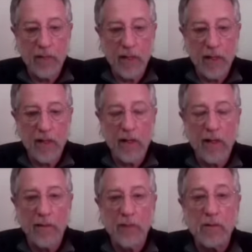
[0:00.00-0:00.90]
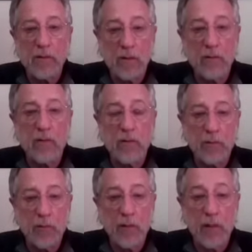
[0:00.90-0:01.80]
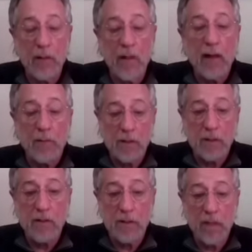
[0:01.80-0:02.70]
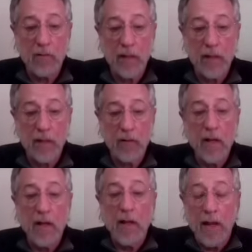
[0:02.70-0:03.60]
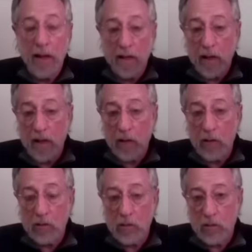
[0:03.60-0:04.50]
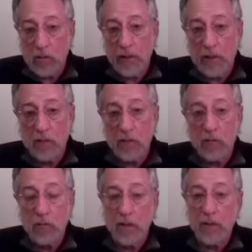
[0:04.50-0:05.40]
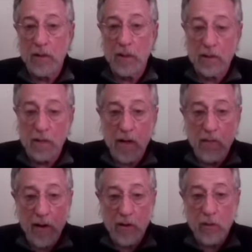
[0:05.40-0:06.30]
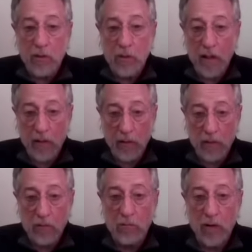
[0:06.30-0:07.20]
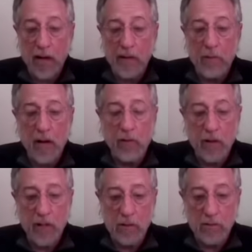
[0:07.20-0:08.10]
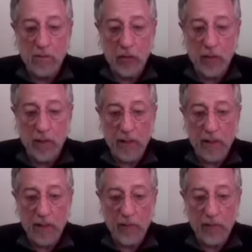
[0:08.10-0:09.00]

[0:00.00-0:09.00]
And I have been seriously programmed. I'm 16 right now. And I also, because of the traumatized life, I was I was I had migraines most of my life.